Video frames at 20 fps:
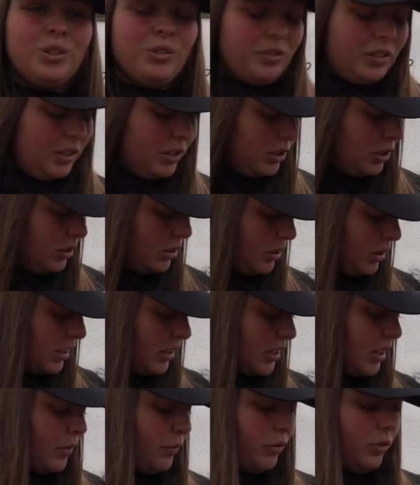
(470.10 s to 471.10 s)
of each.
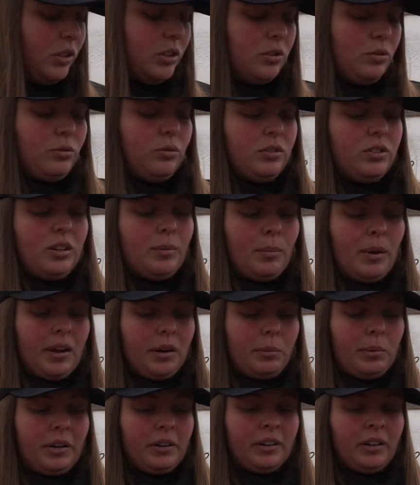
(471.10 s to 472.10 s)
Except for this one, which I'm mad
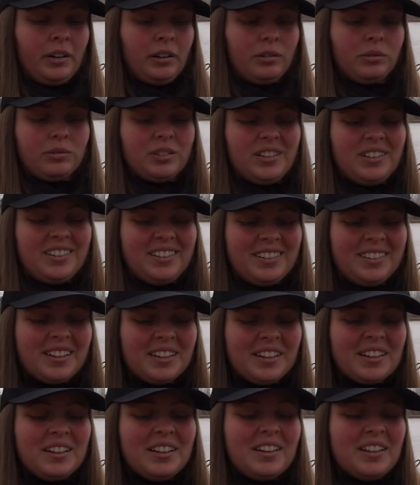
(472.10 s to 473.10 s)
about now.
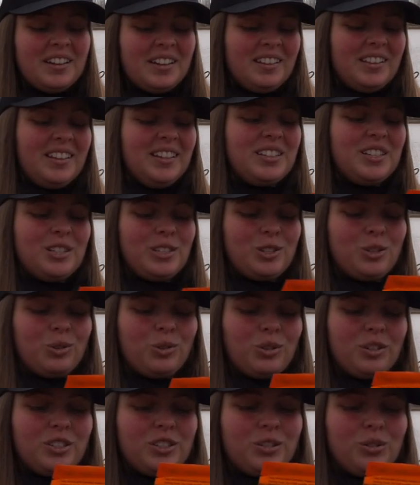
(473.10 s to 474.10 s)
This is
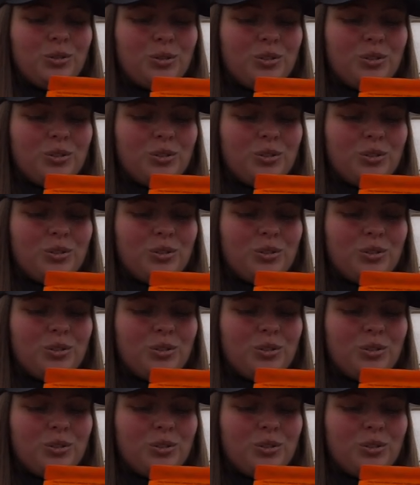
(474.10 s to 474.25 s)
Crystal